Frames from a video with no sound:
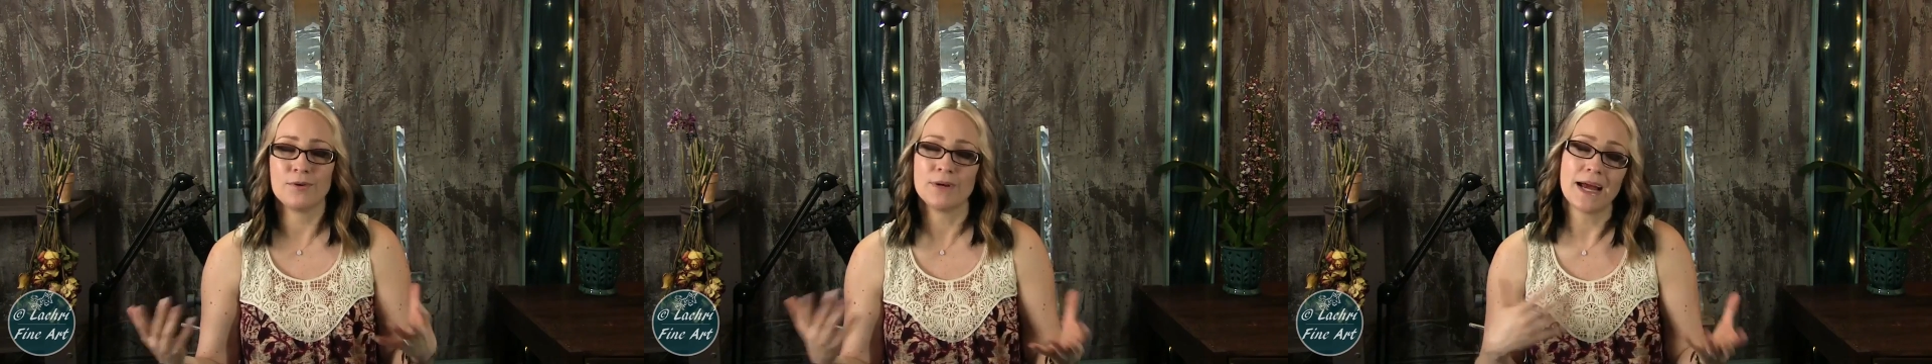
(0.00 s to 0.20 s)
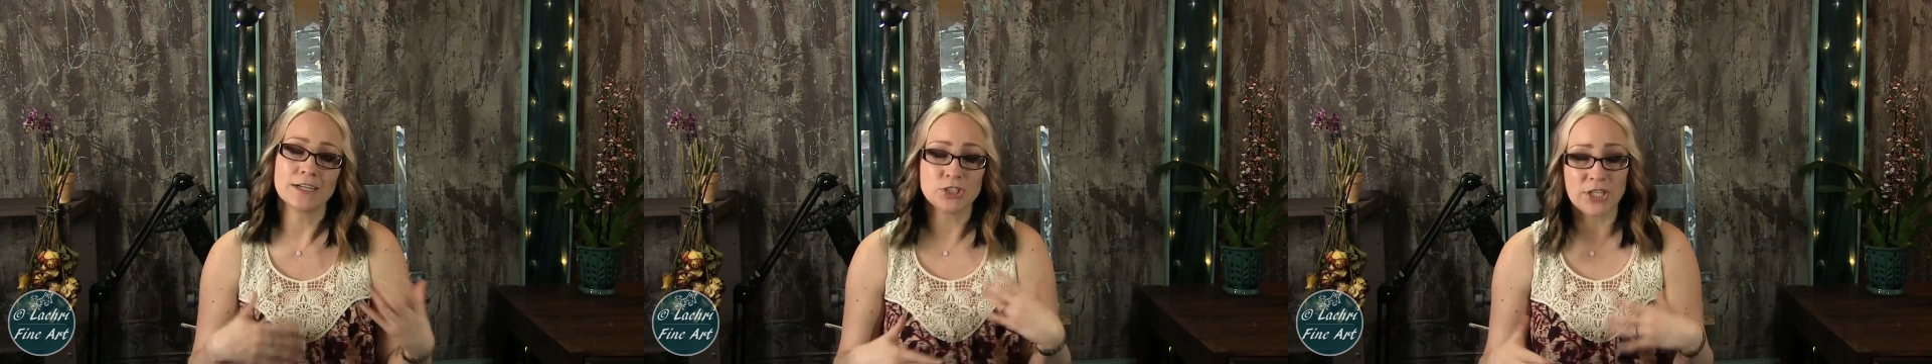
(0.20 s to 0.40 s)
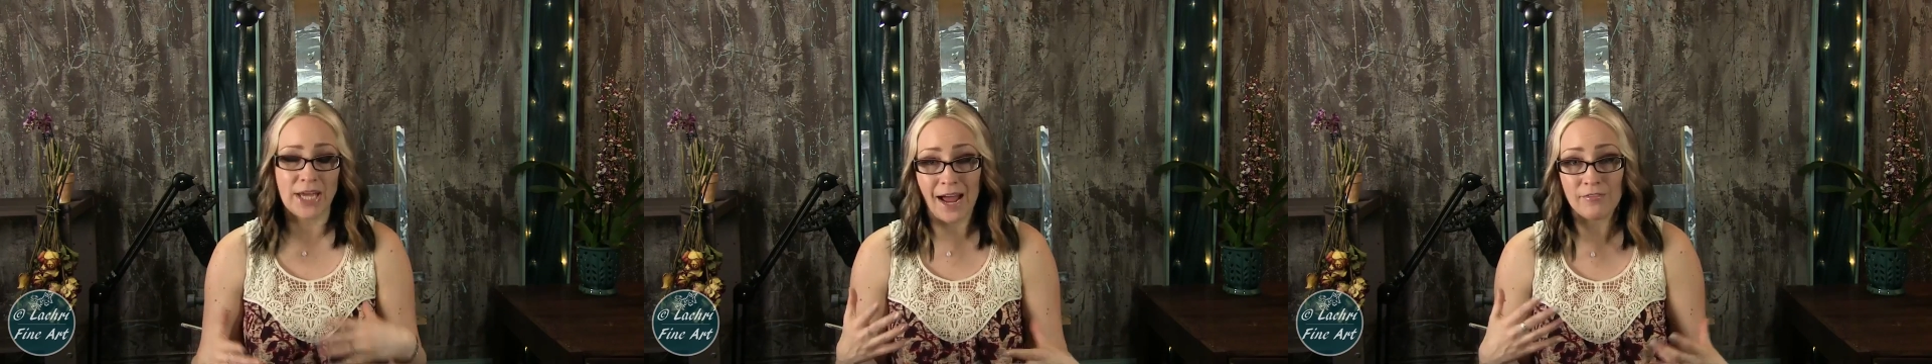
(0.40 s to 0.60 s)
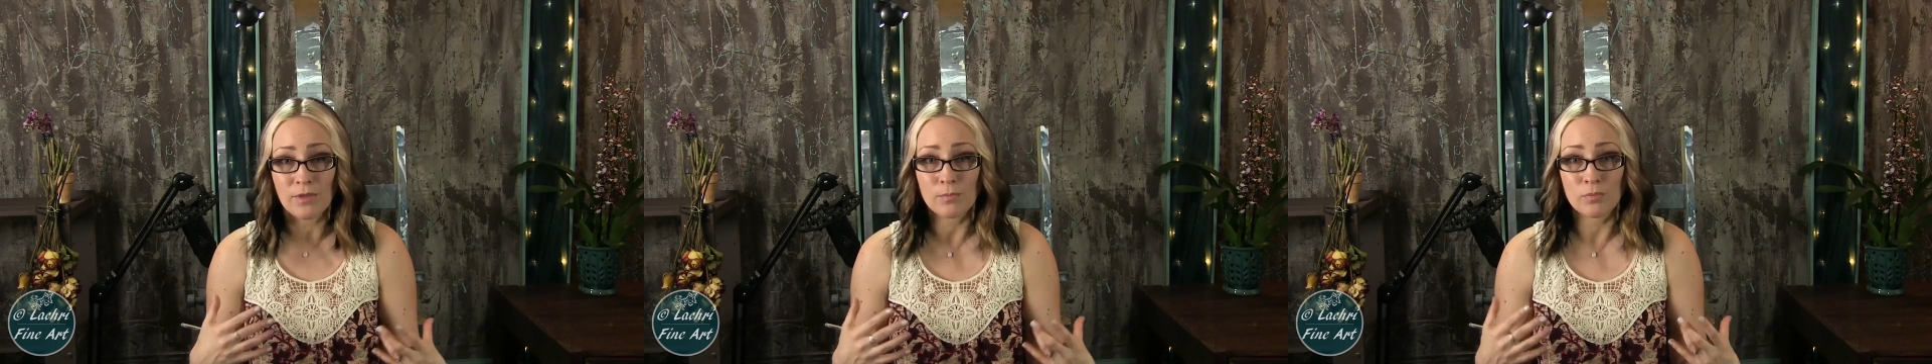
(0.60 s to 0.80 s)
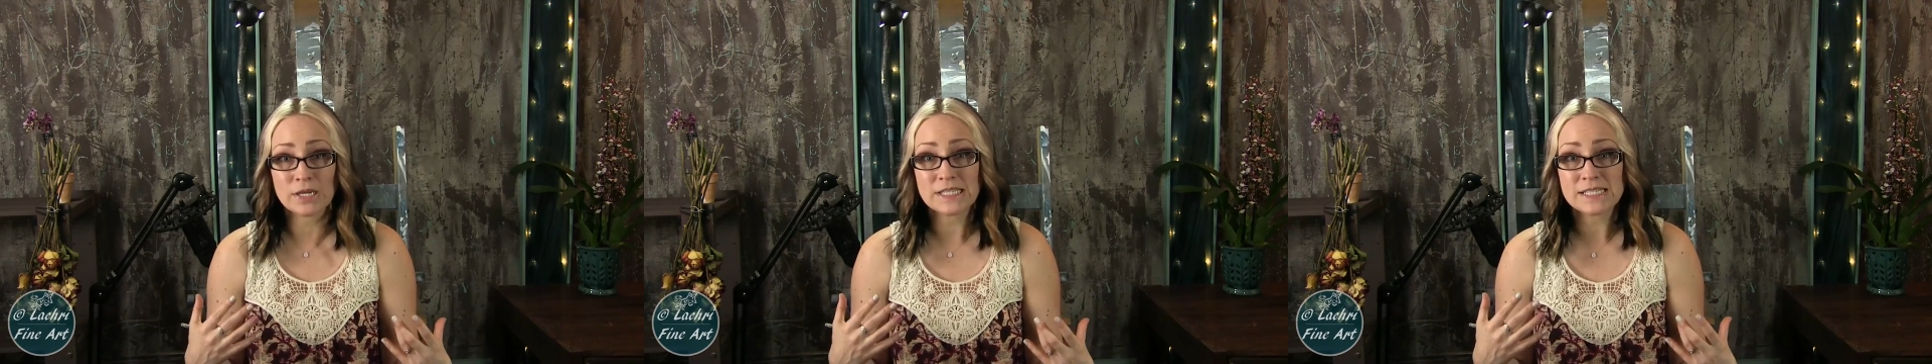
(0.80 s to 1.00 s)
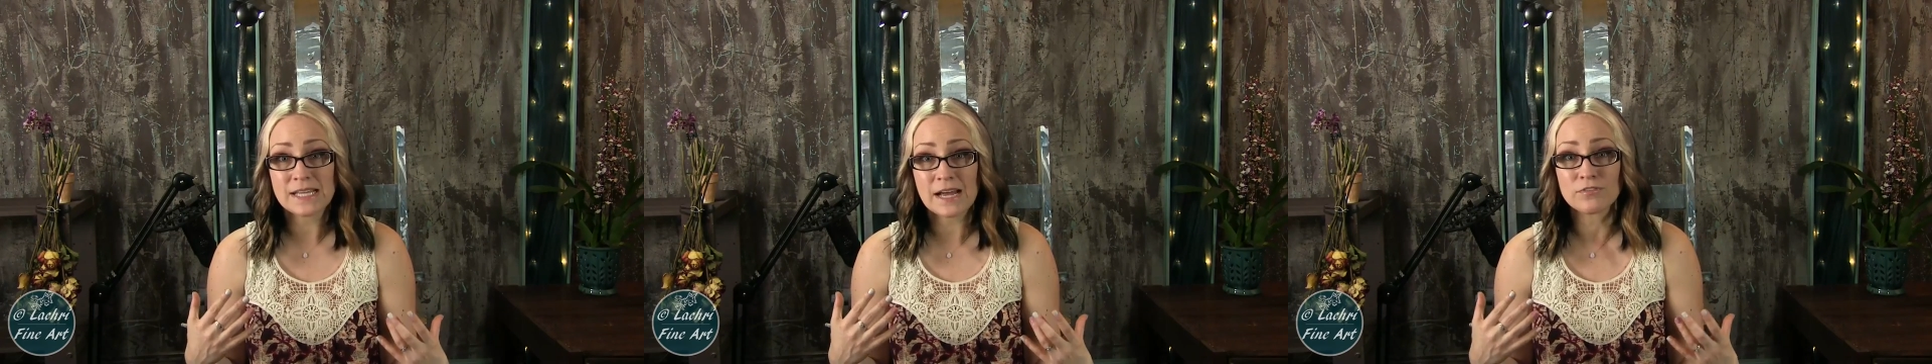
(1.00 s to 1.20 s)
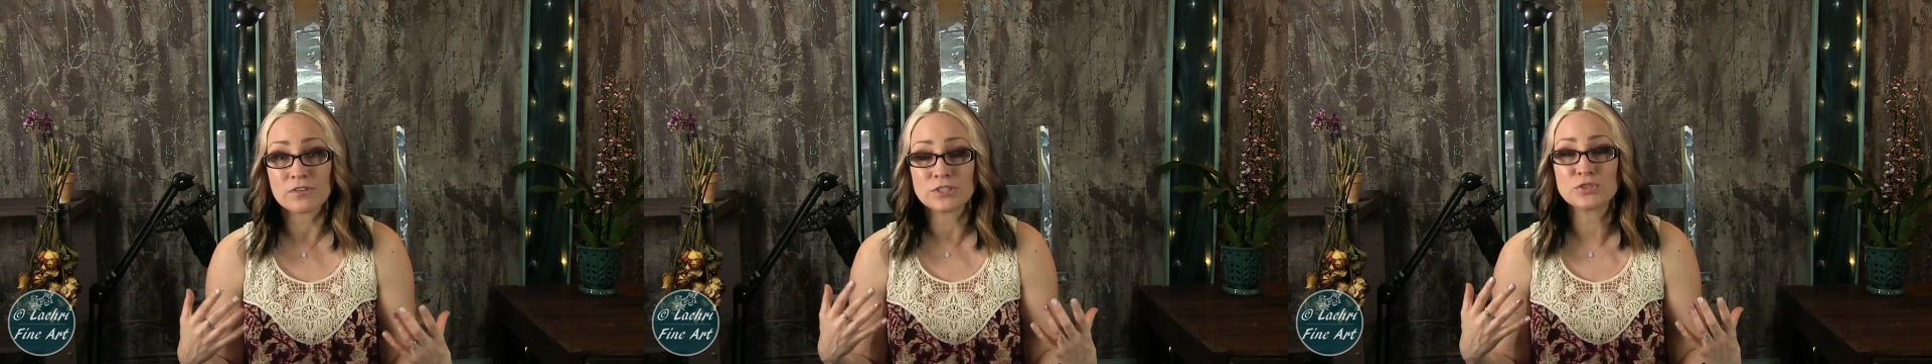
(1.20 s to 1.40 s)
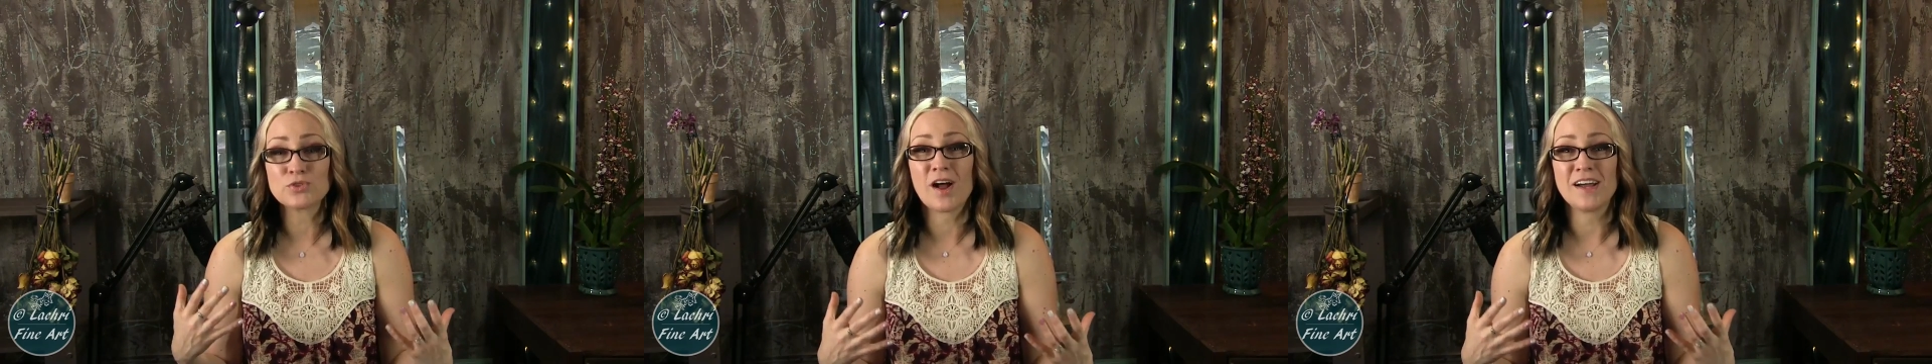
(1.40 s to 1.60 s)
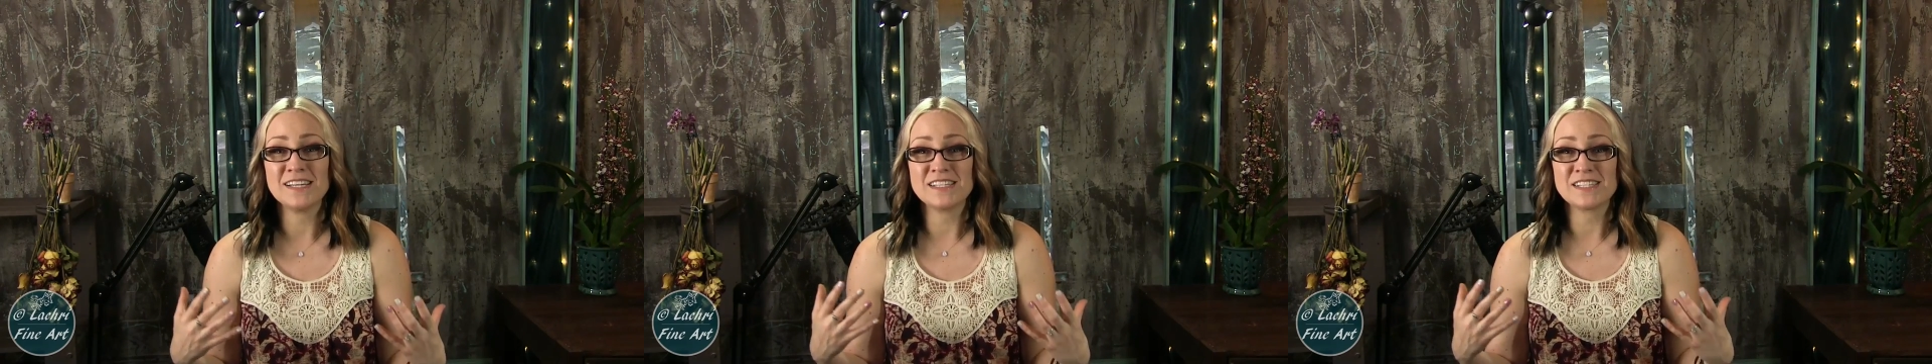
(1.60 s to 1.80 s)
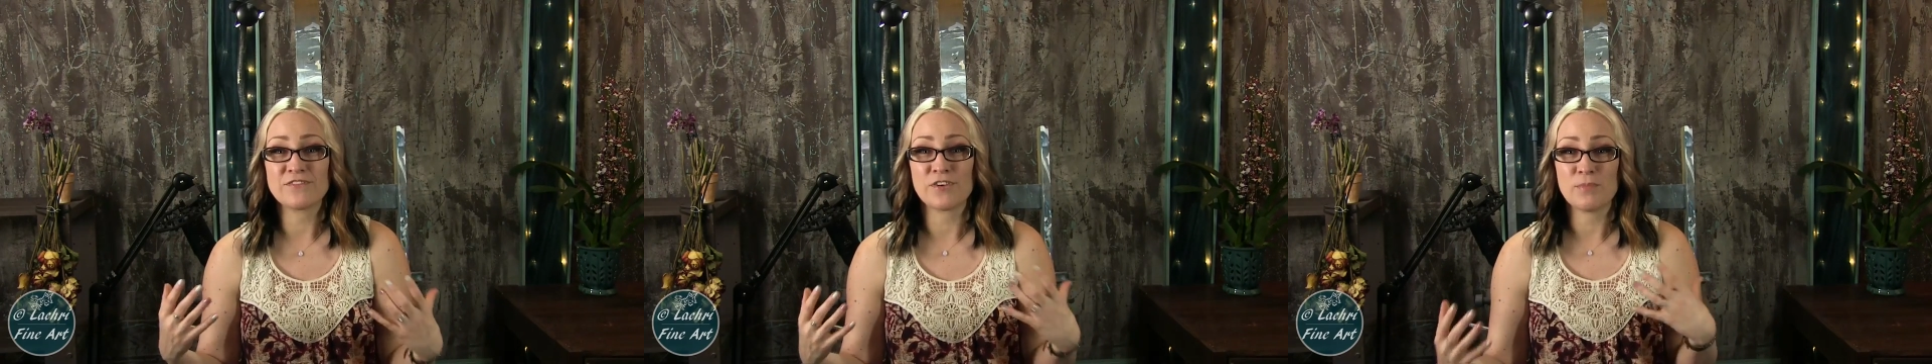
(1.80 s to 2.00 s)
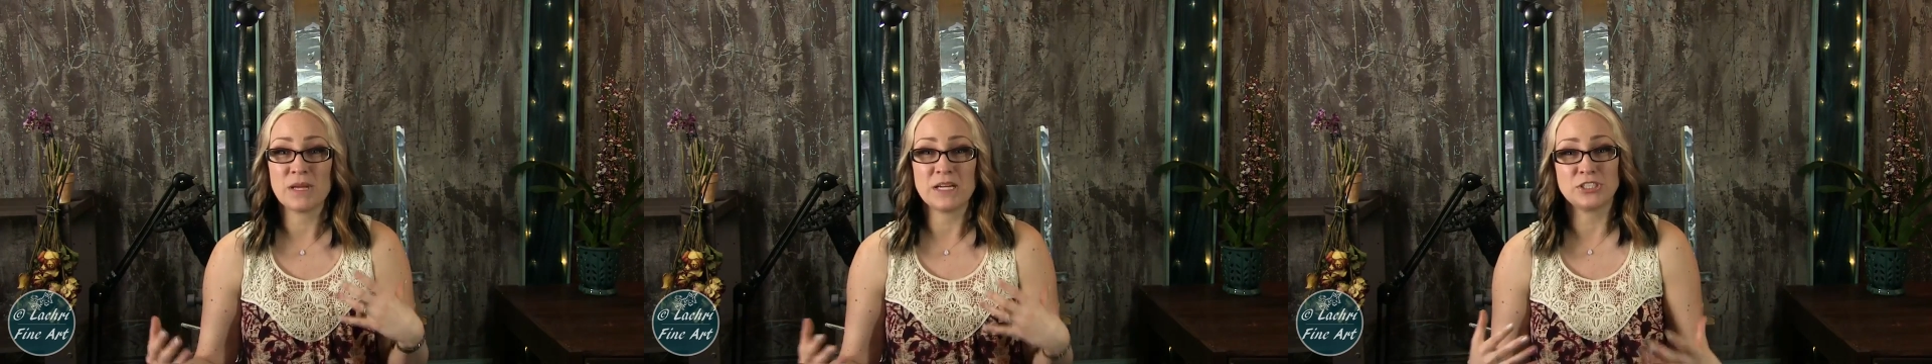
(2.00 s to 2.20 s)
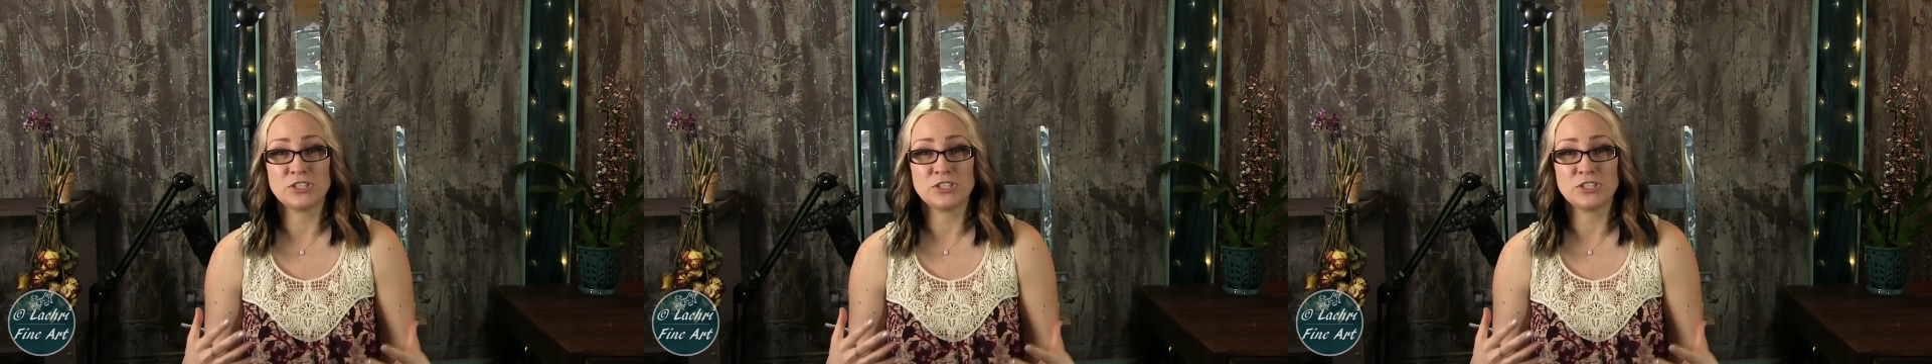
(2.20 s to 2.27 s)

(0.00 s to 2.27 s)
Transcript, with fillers: I would actually have them bring several drawings for me to